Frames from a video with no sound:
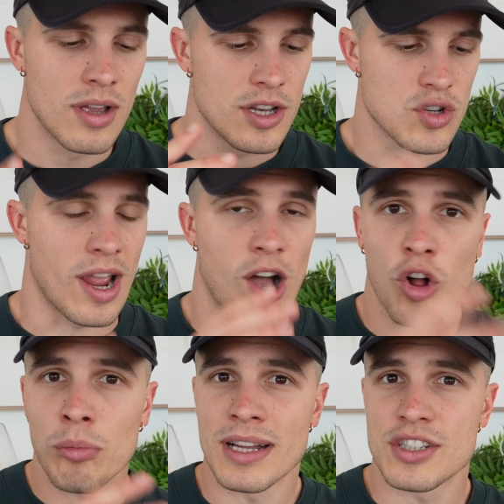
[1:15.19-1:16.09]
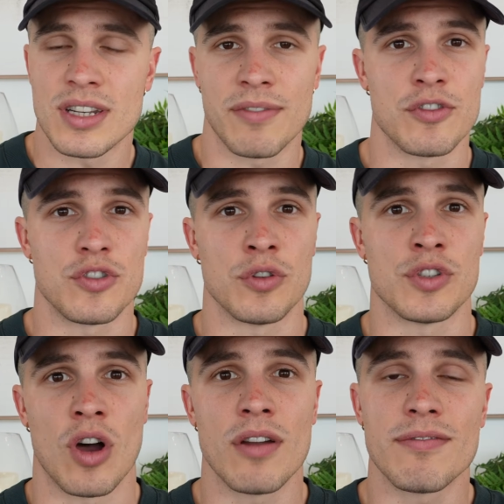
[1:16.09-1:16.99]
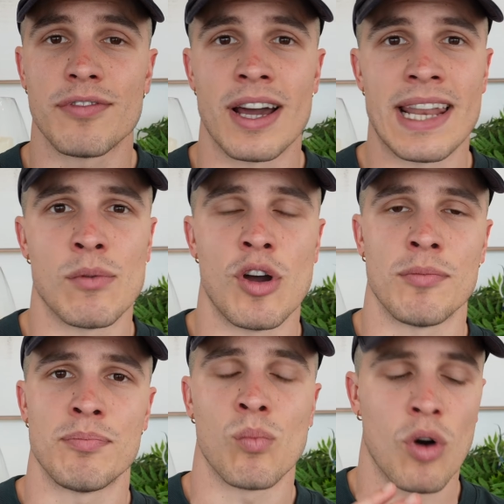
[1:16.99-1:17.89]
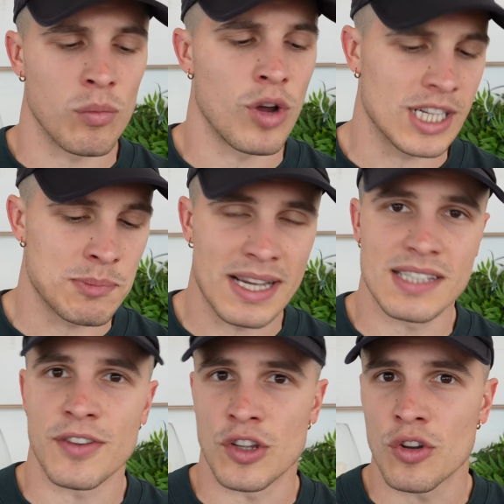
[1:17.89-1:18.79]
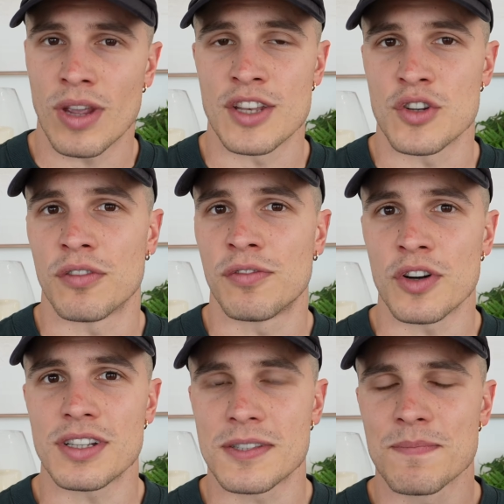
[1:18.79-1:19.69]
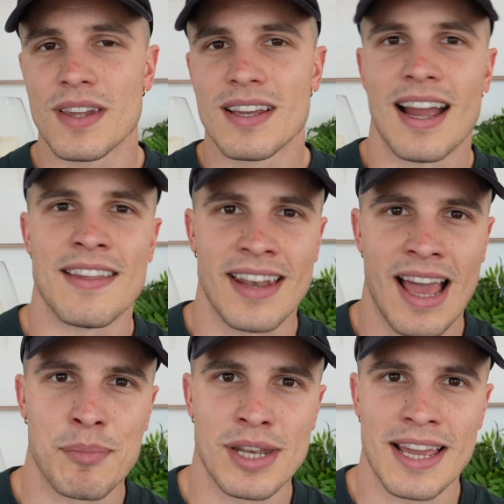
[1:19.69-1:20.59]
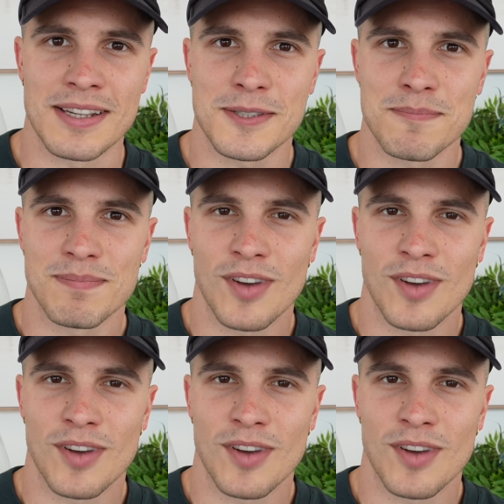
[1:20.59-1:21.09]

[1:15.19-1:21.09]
try a whole bunch of different shoes on, find out what works best for you and your foot, and then happy days.